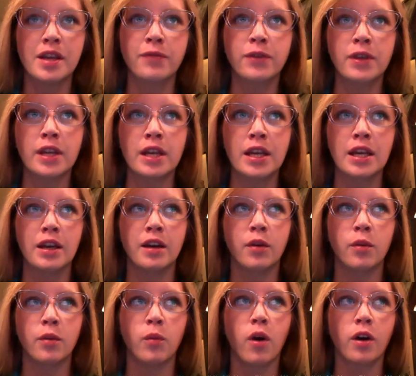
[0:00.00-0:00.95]

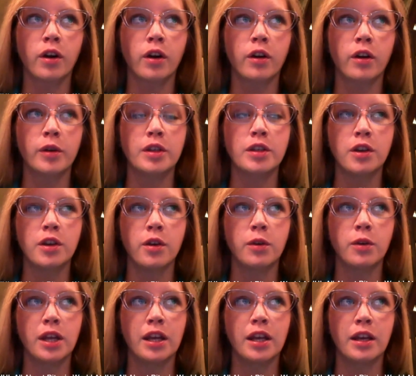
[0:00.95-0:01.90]
Stephanie, Wargo, and
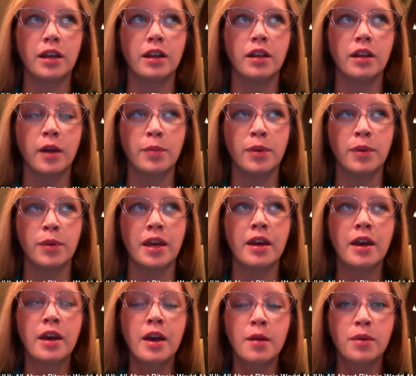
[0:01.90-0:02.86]
Tony
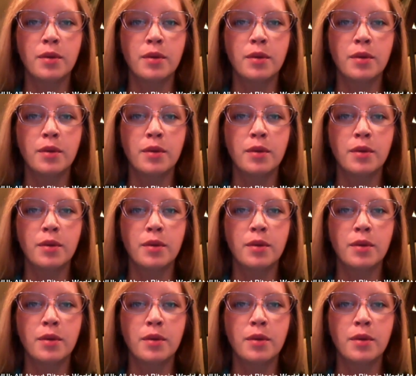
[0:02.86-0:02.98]
Galippi.